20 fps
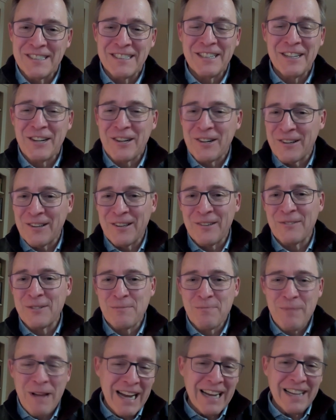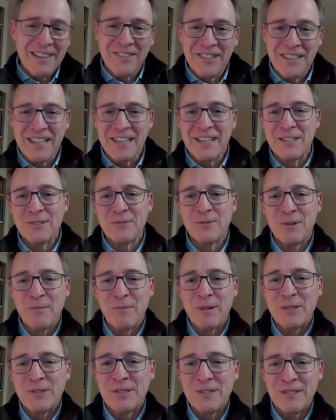that was back in the days where
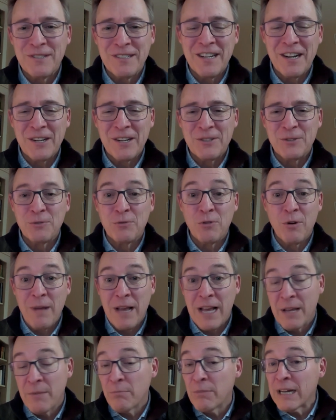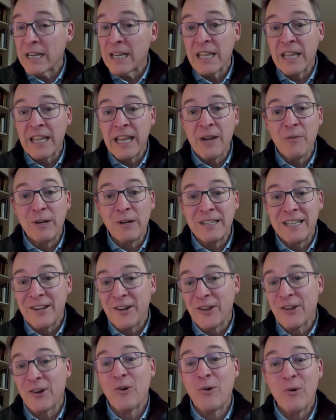most of the doctors were men, but they would get
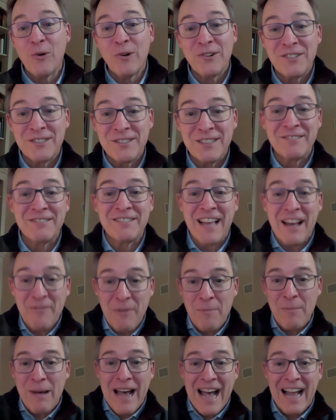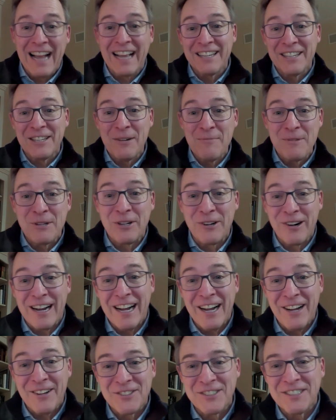on a horse and have a bag and come to your
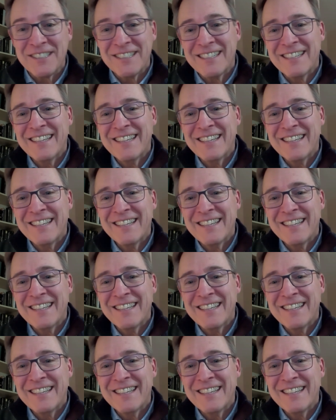house.